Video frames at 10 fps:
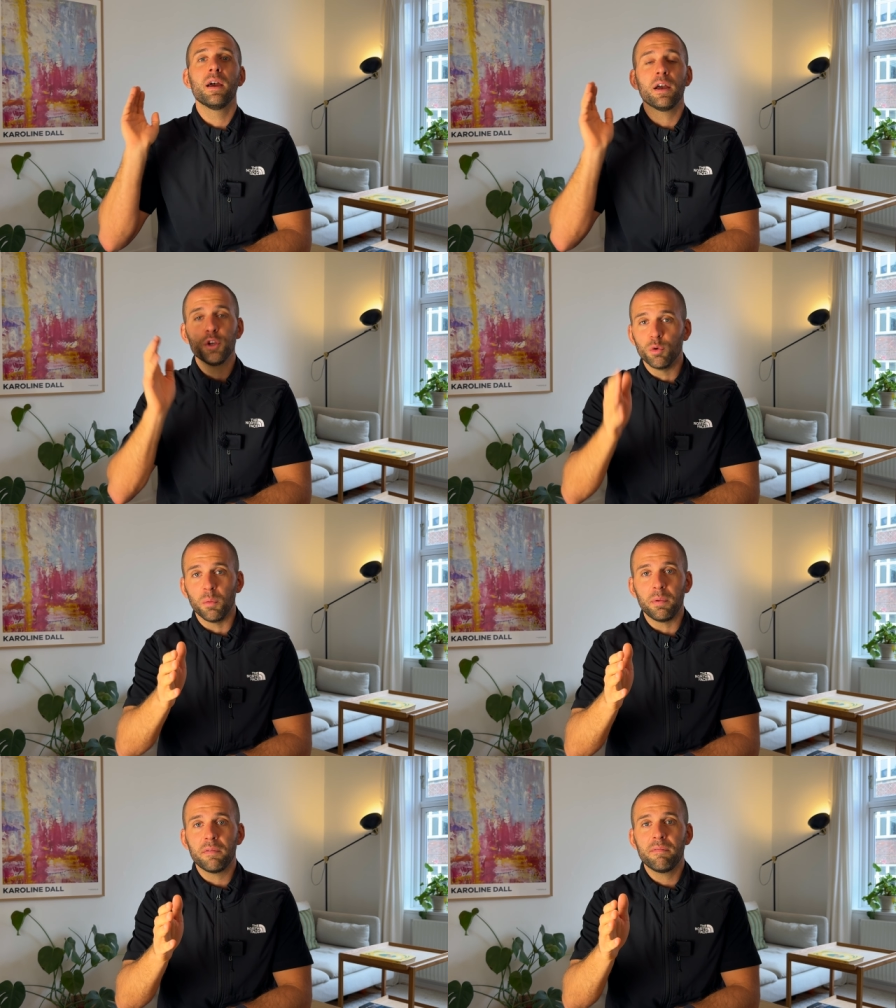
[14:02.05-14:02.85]
You will
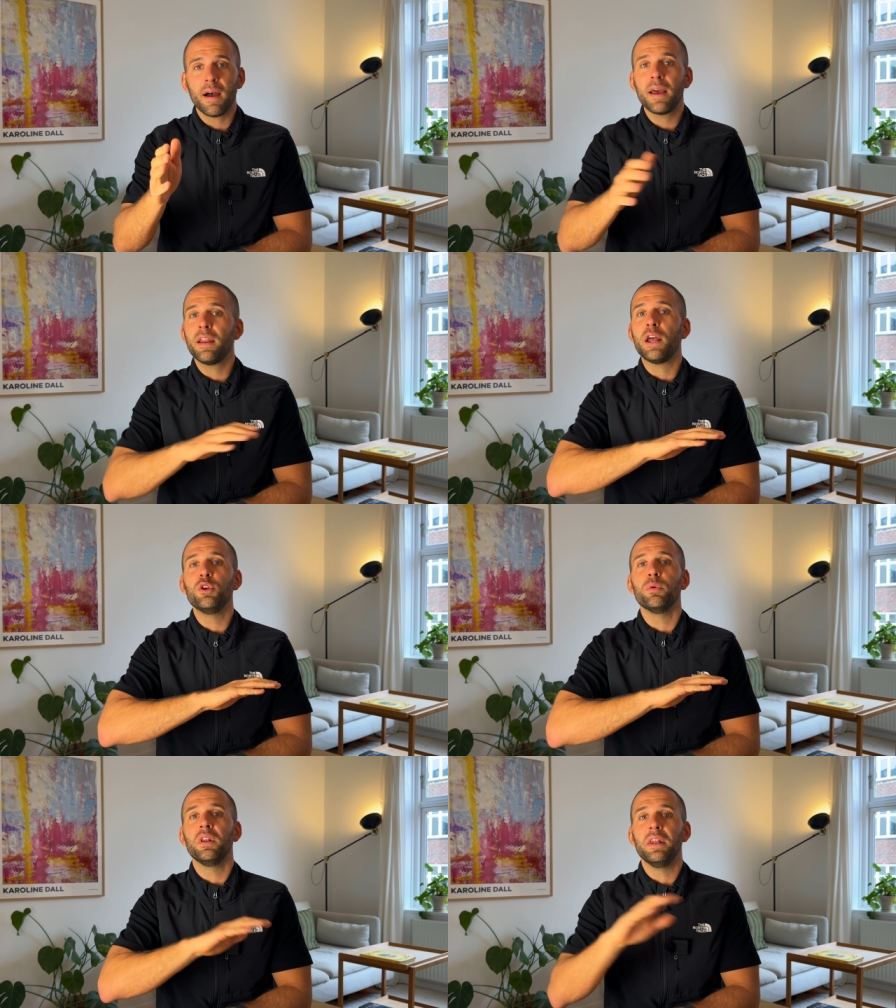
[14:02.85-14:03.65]
be fine and
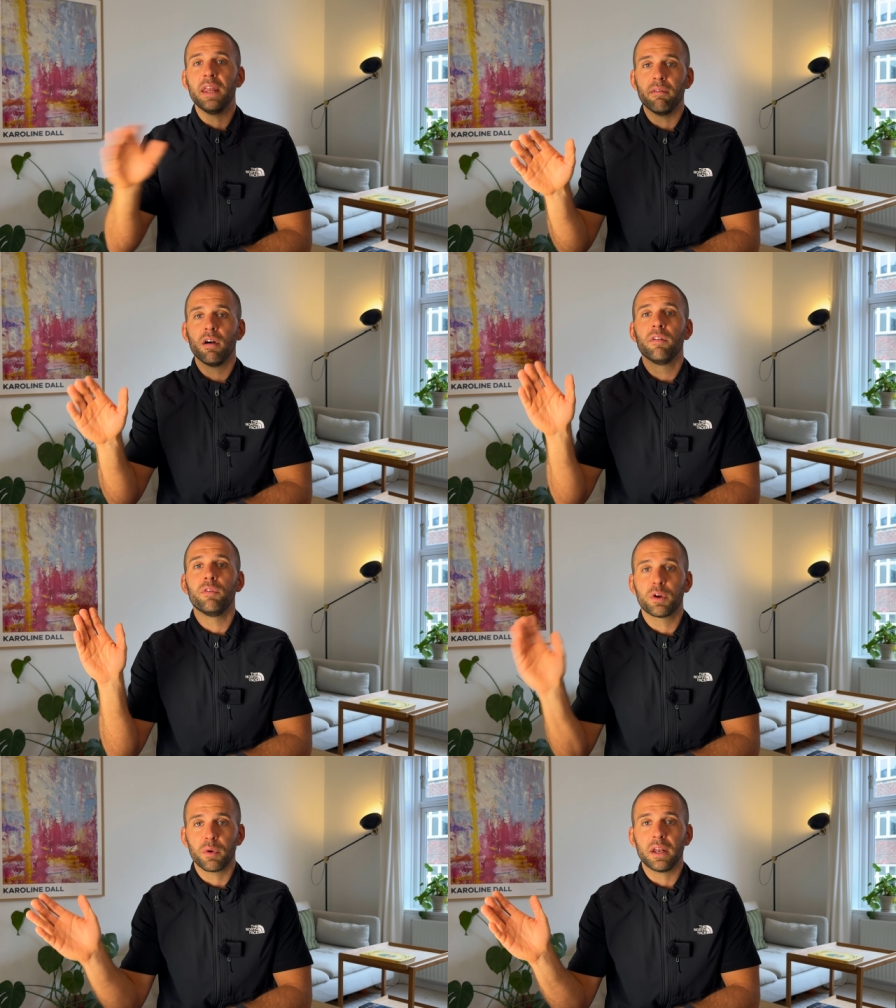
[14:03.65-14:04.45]
you will never
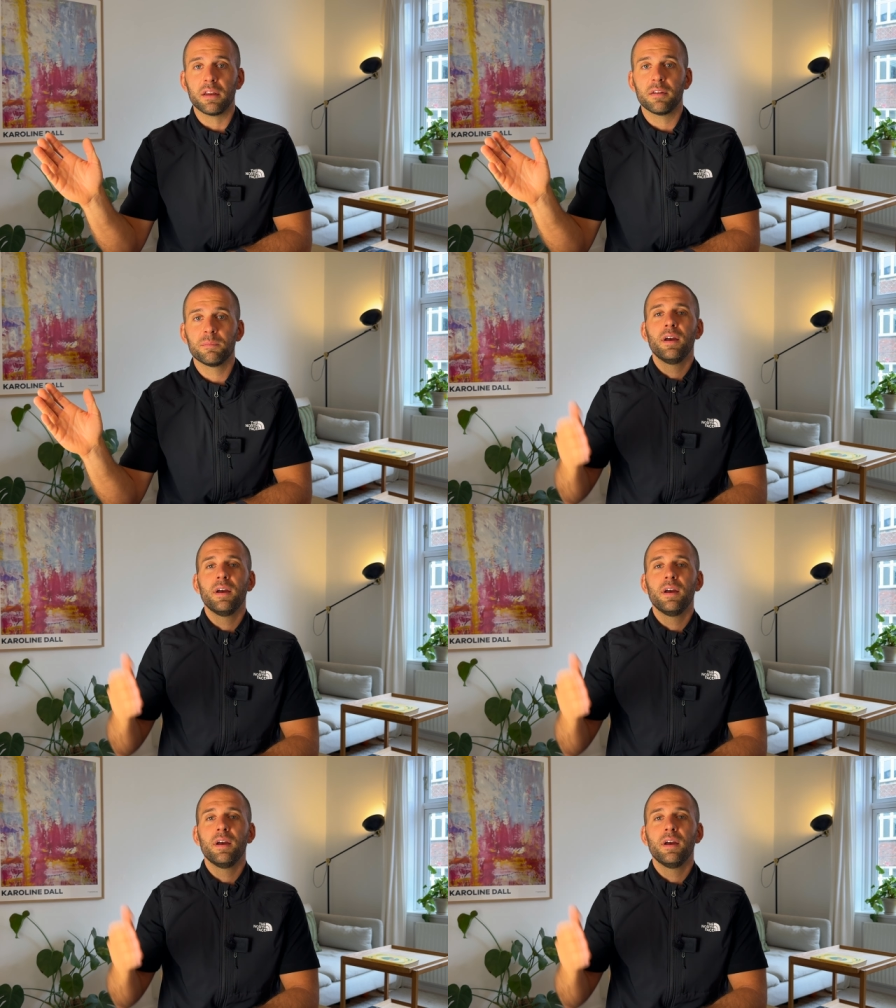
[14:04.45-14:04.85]
regret it.